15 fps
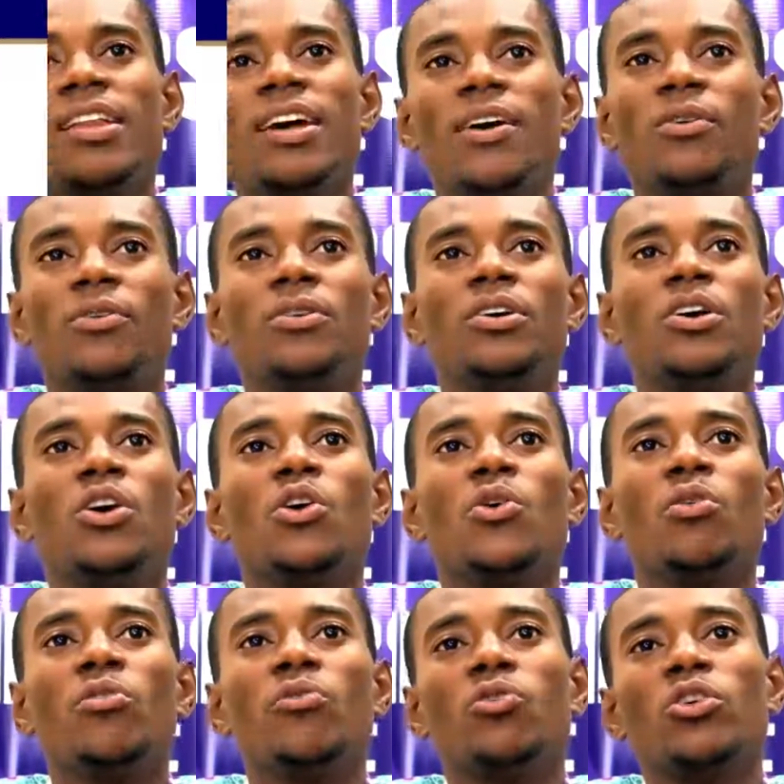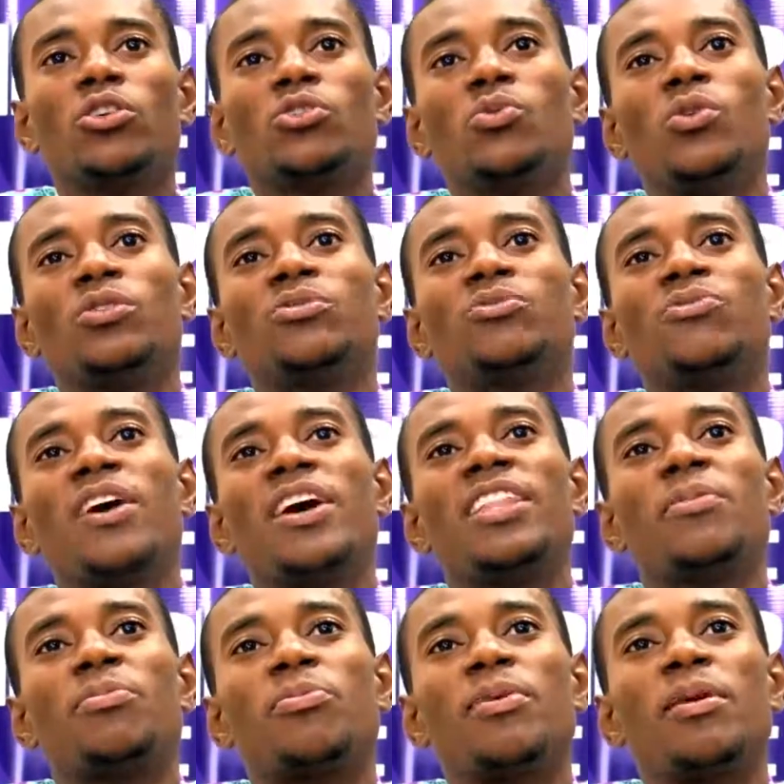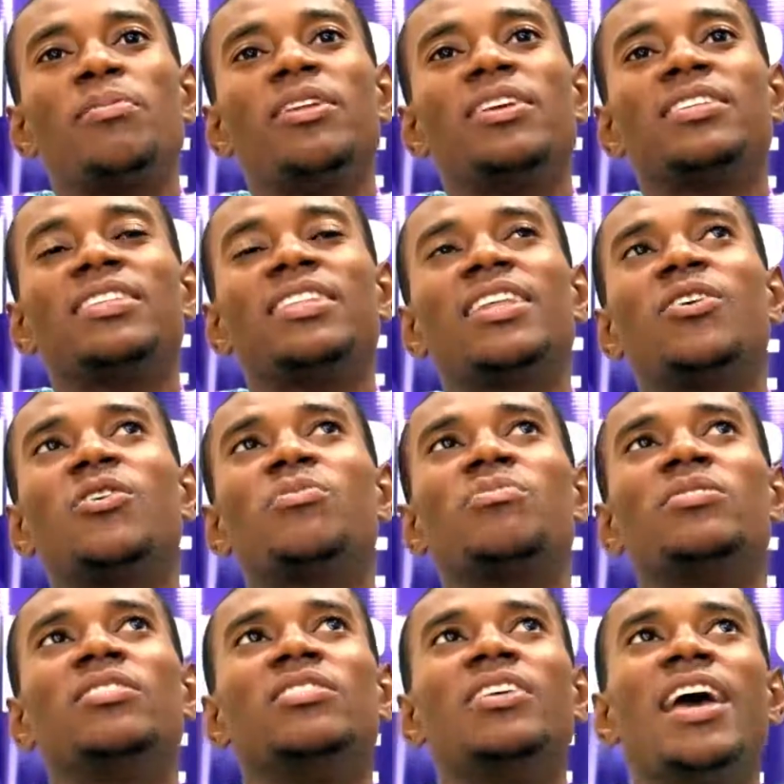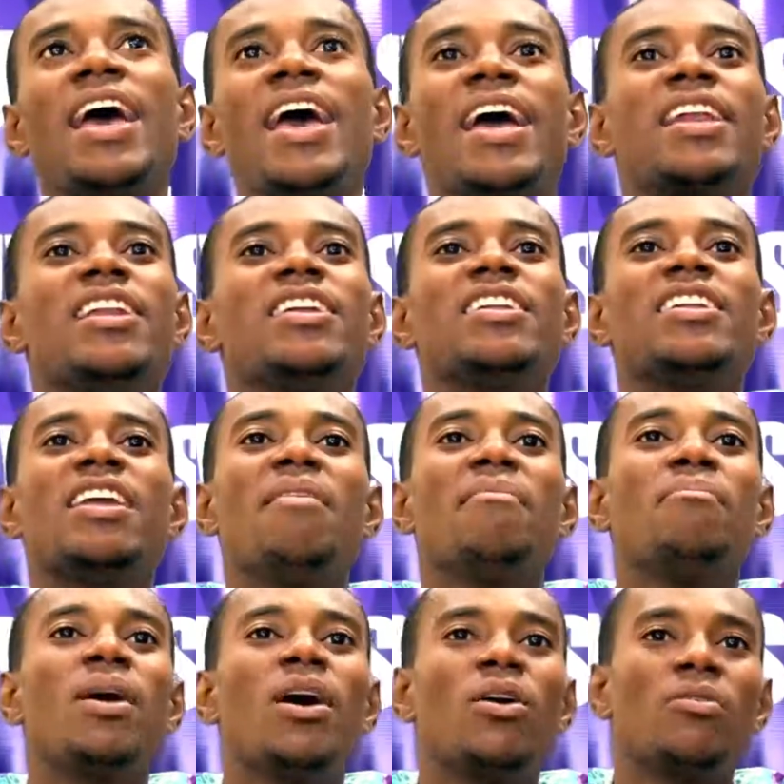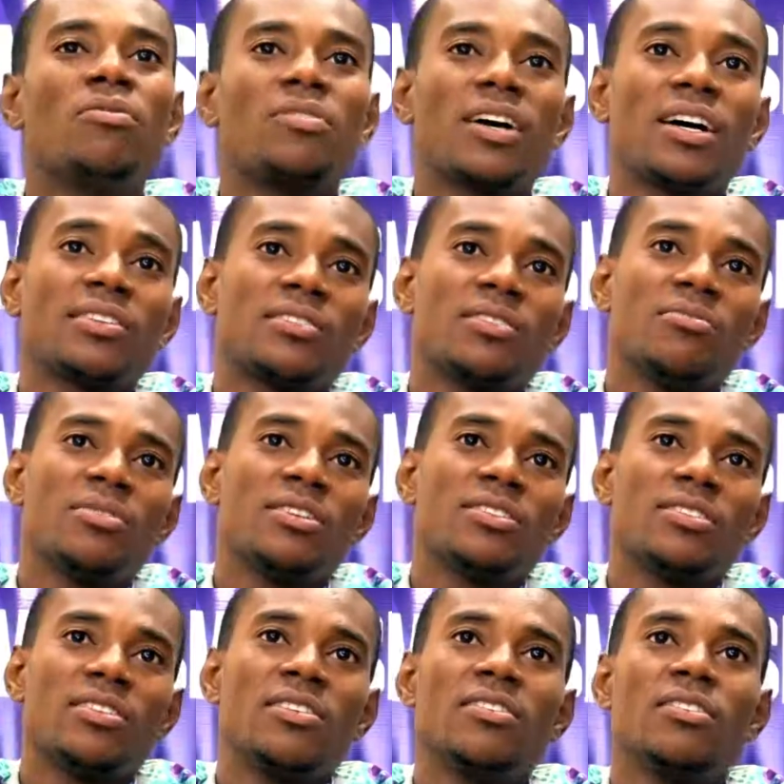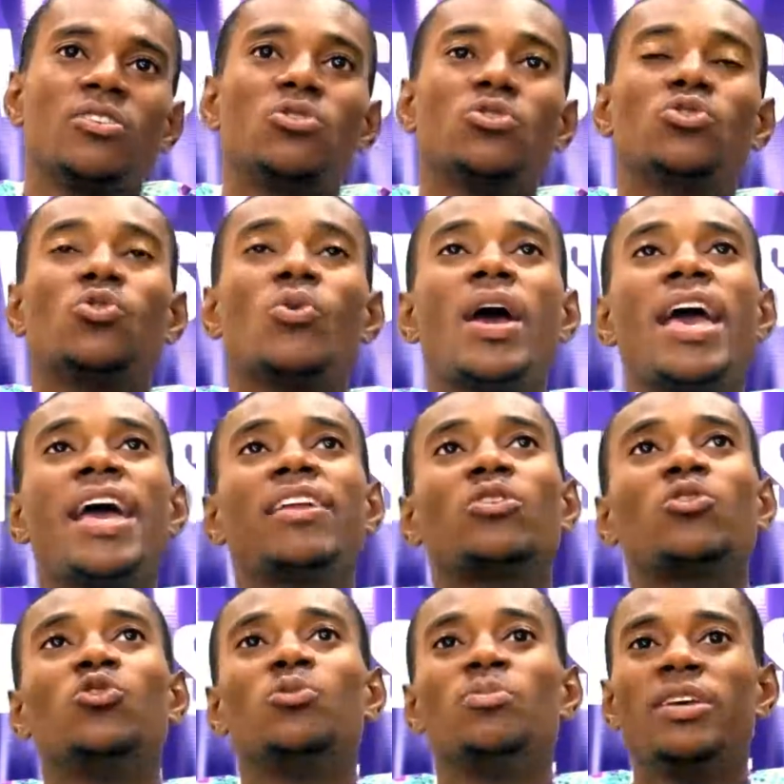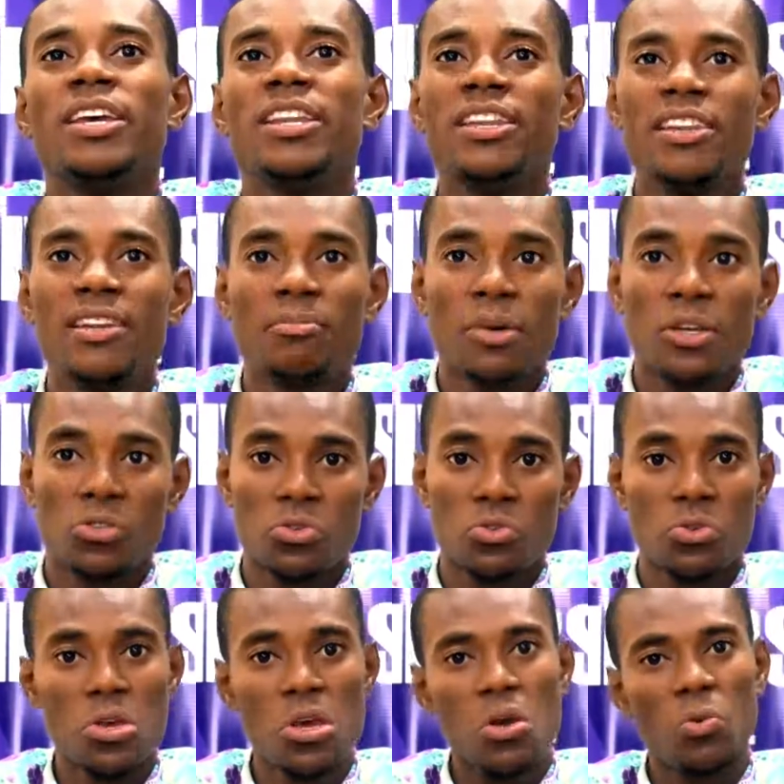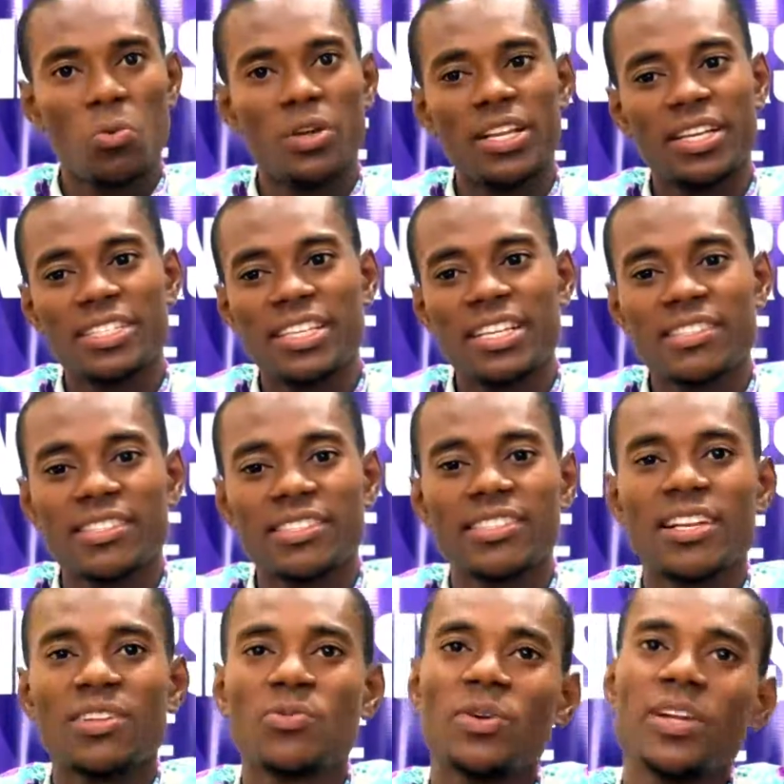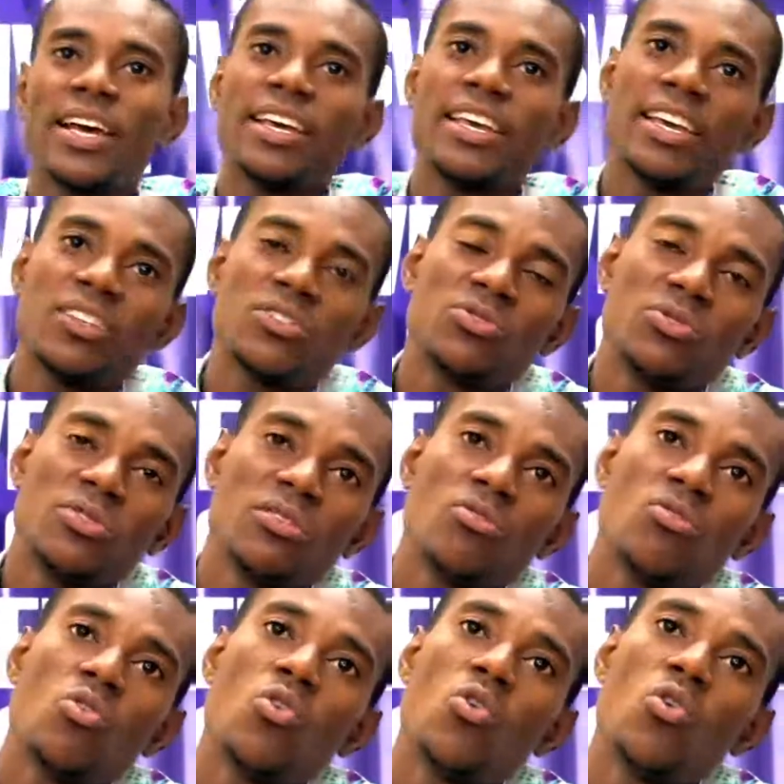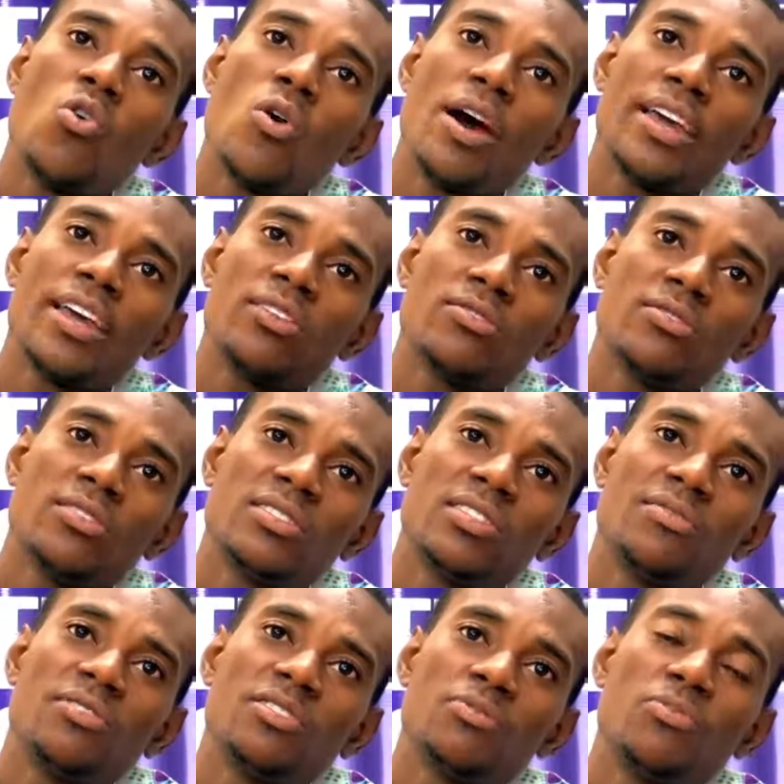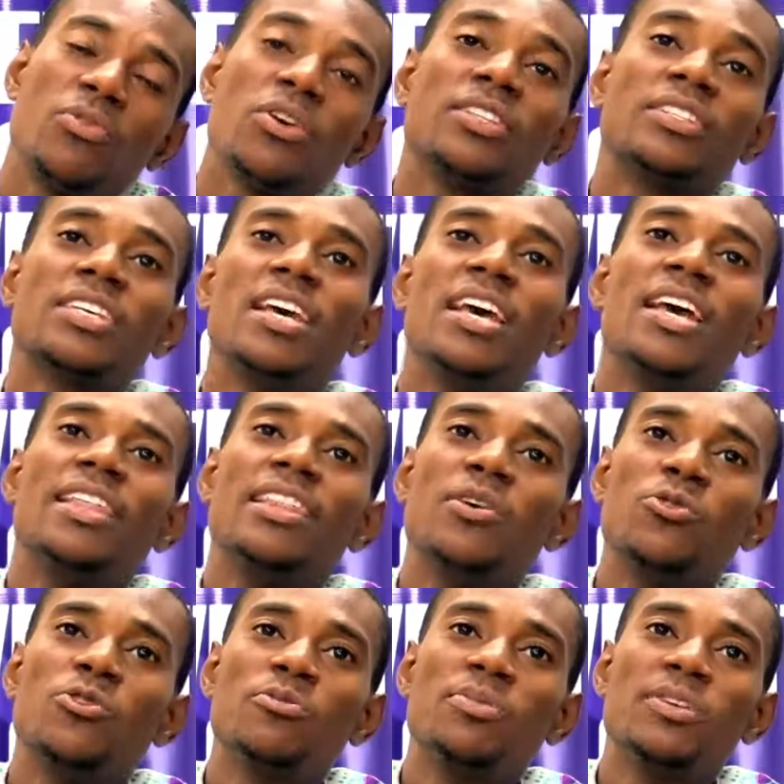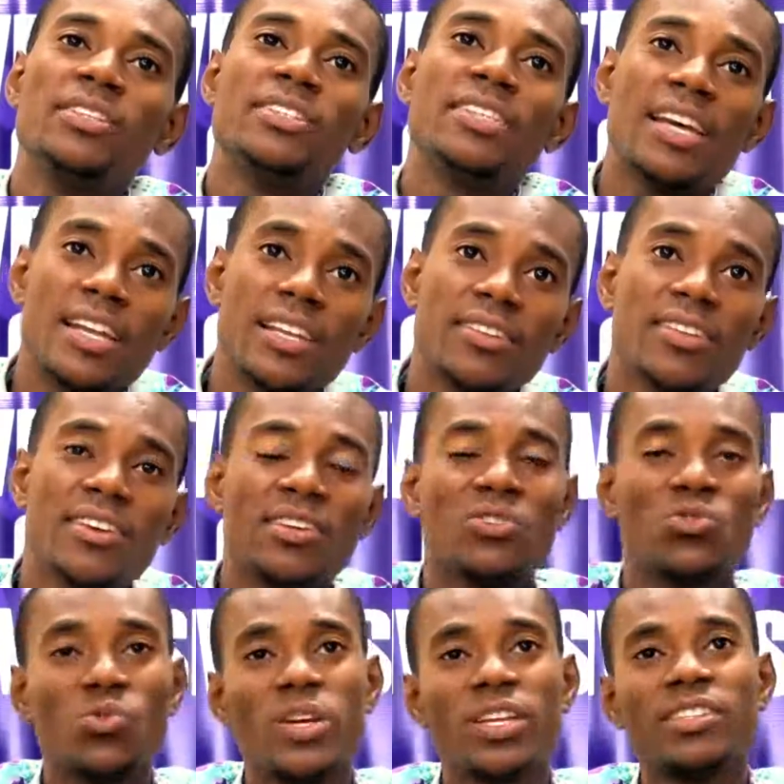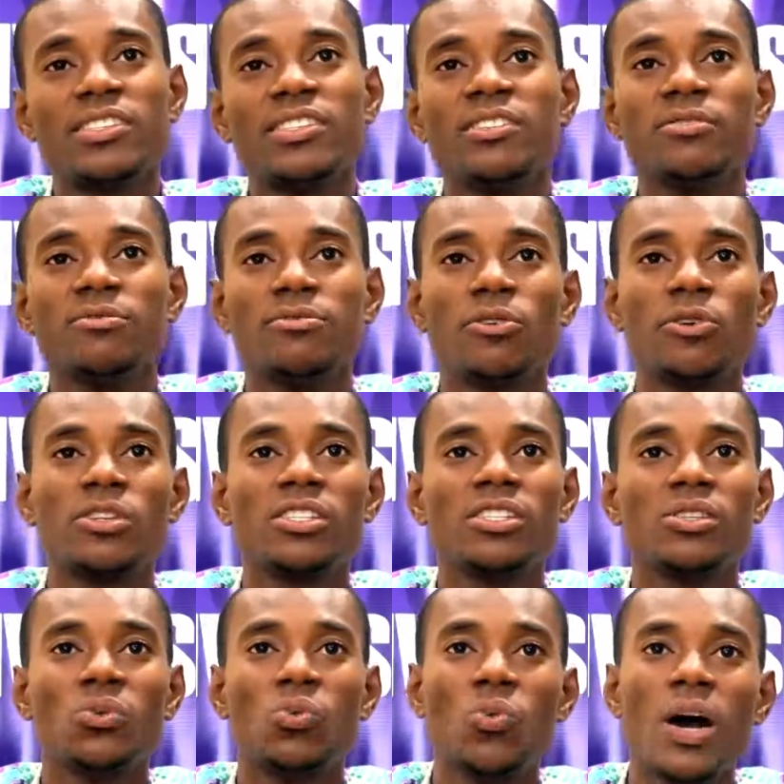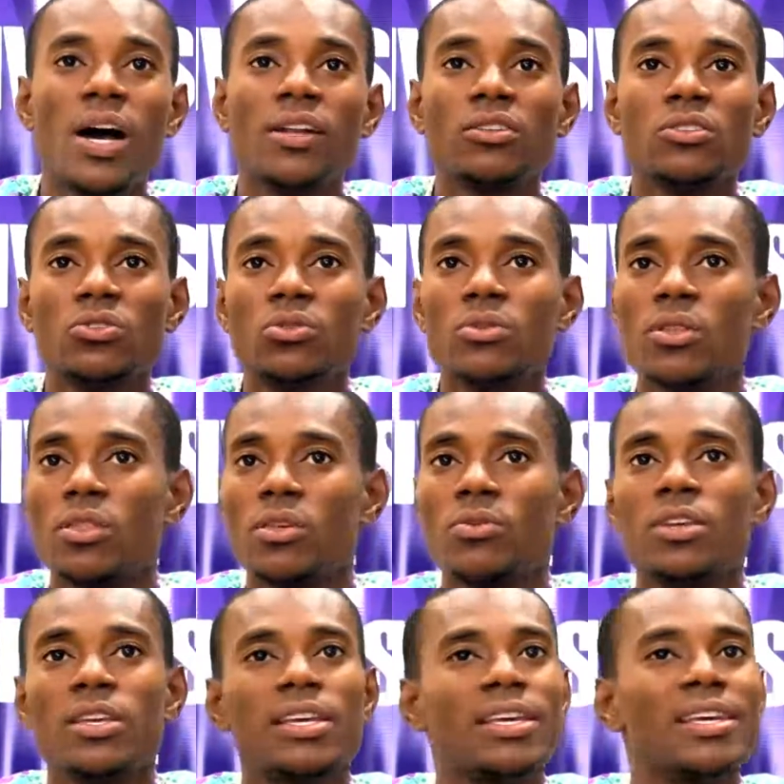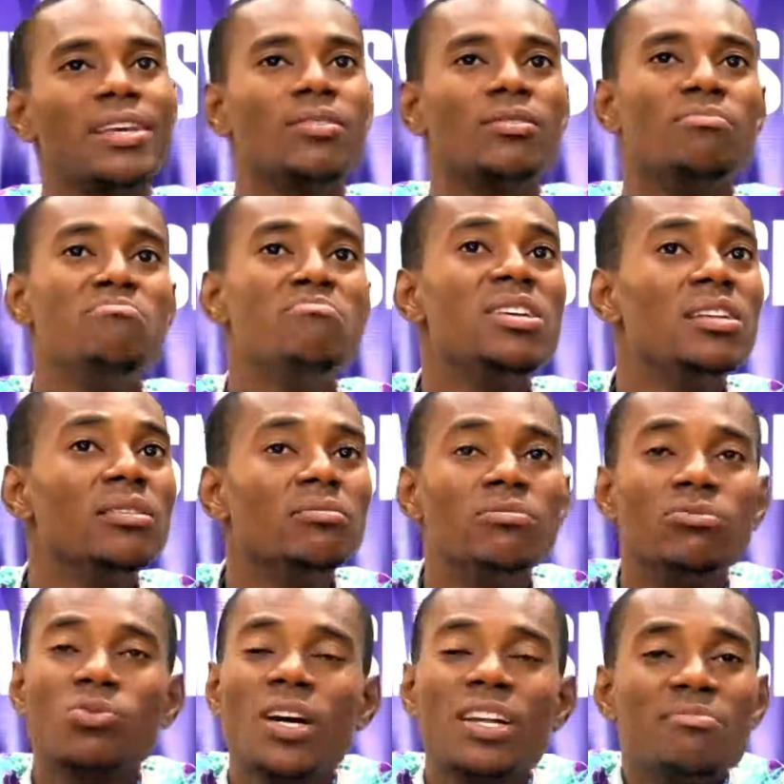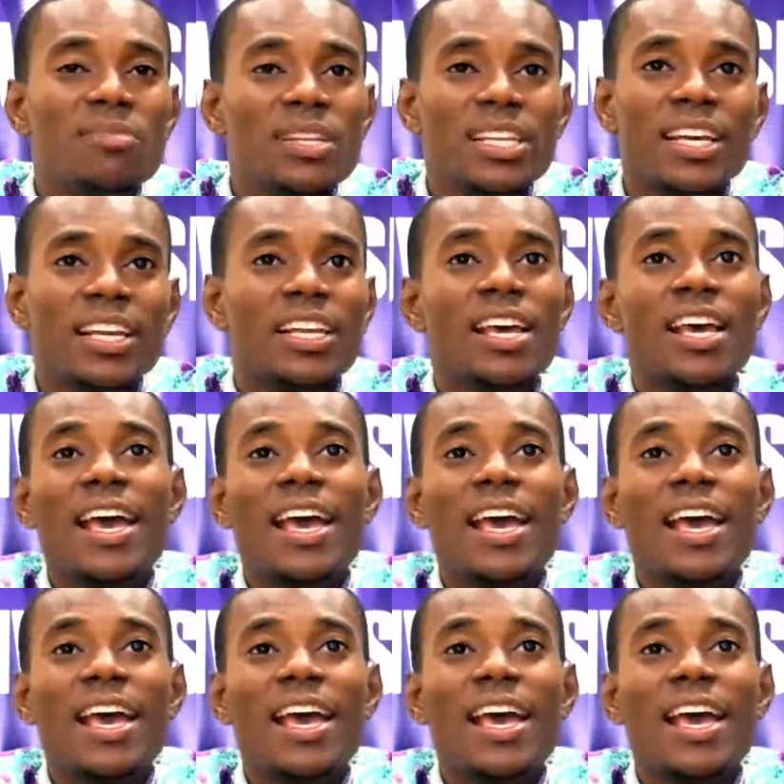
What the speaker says: Now, if you also want to find the probability, that will be n number of customers in the queue. So n could be any number. So what are chances that when I get to the hall or I get to the service point, there would be 10, 20, 40, 1, 2, 3, 1 million.